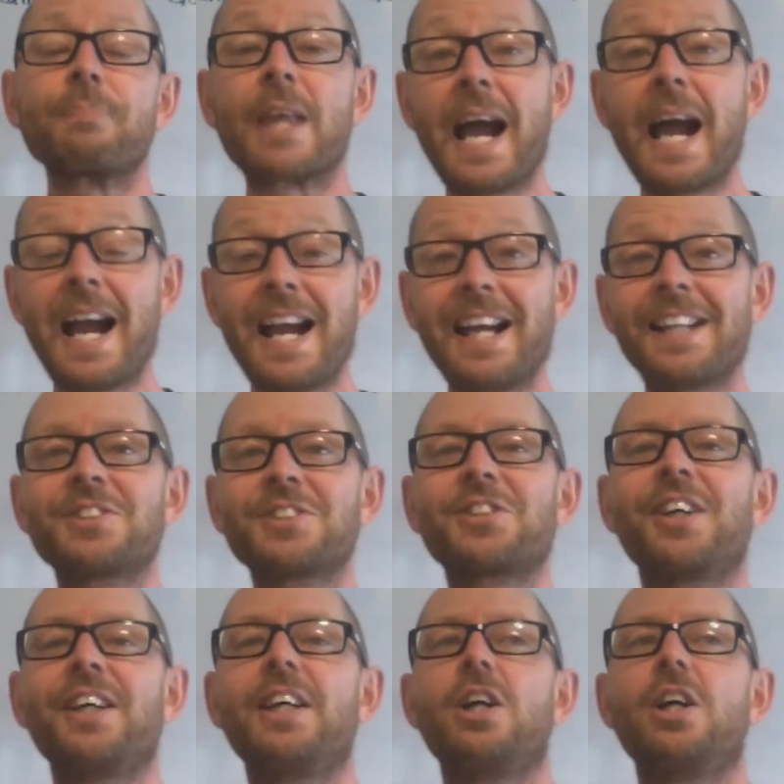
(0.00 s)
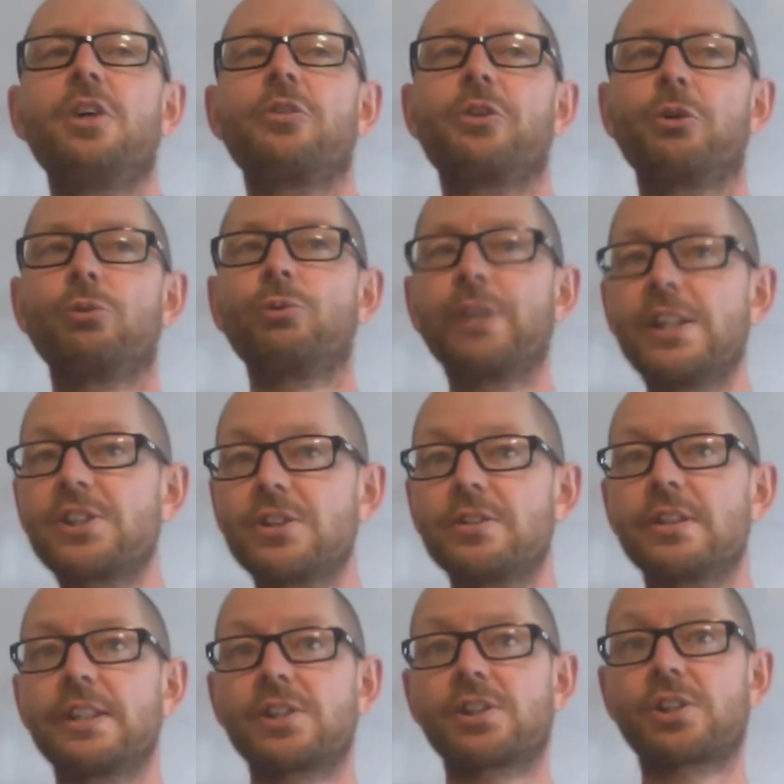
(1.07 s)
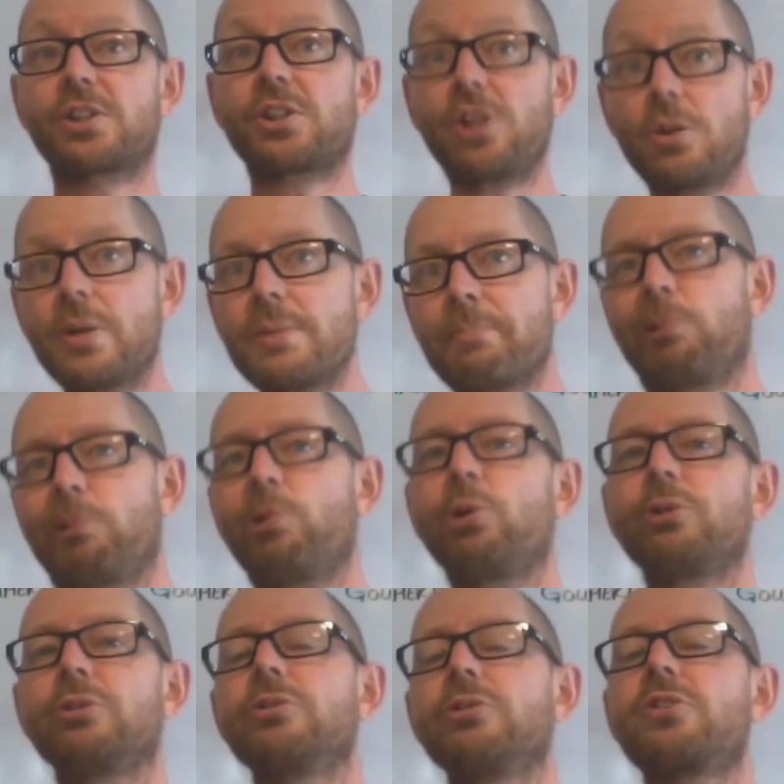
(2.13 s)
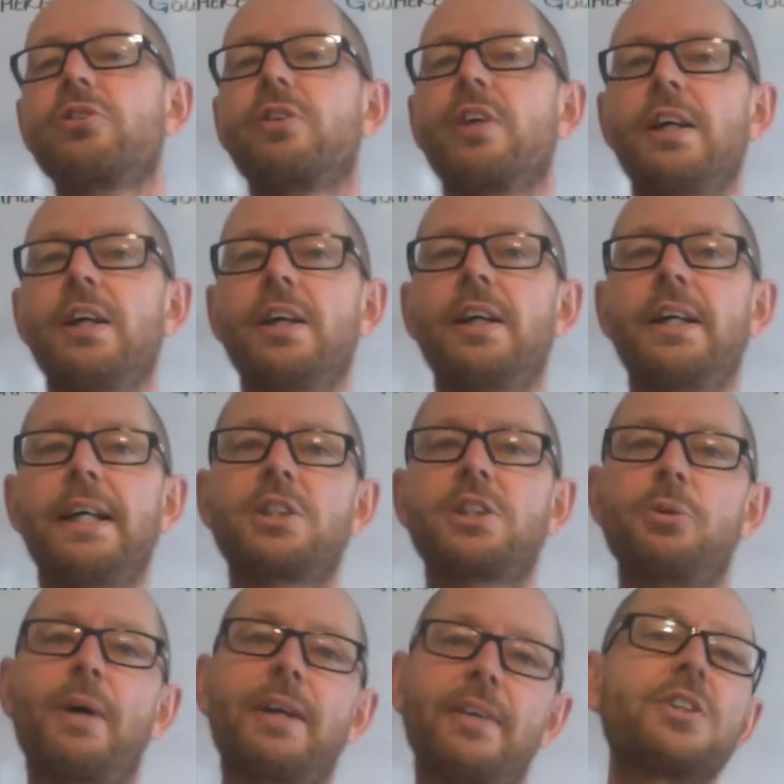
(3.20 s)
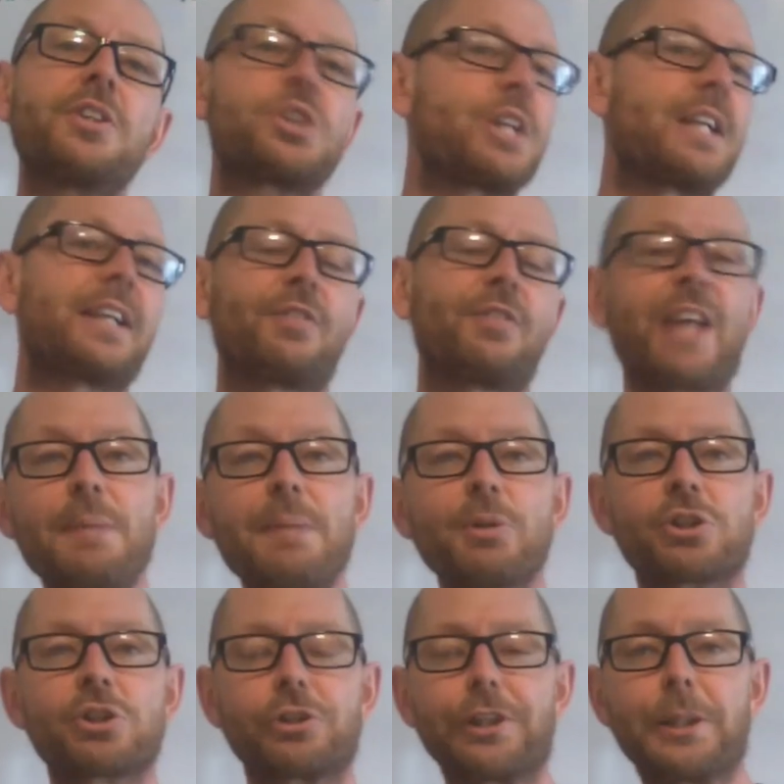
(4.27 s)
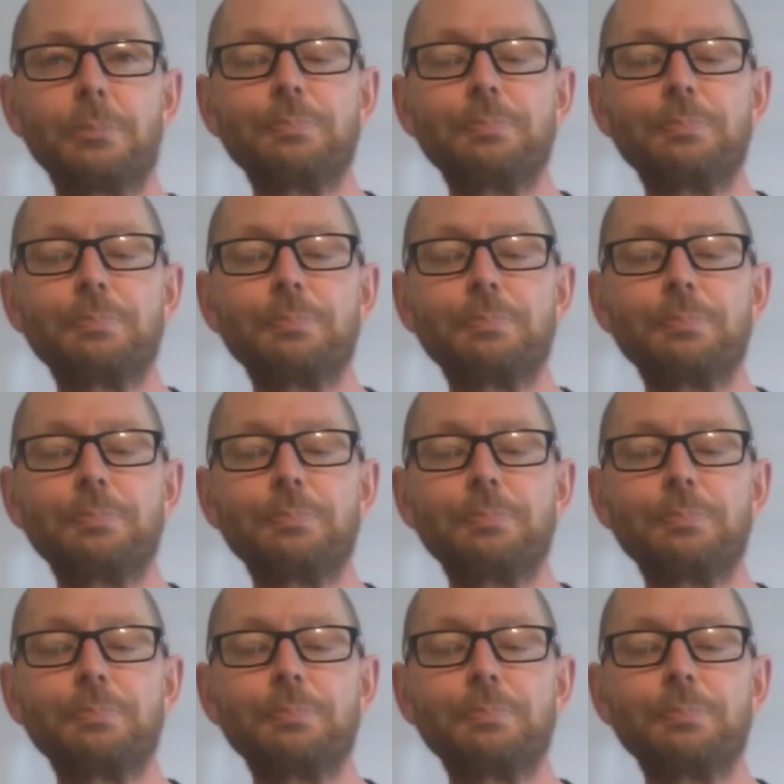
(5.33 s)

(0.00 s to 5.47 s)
And the reason it's so important to our understanding of chemistry,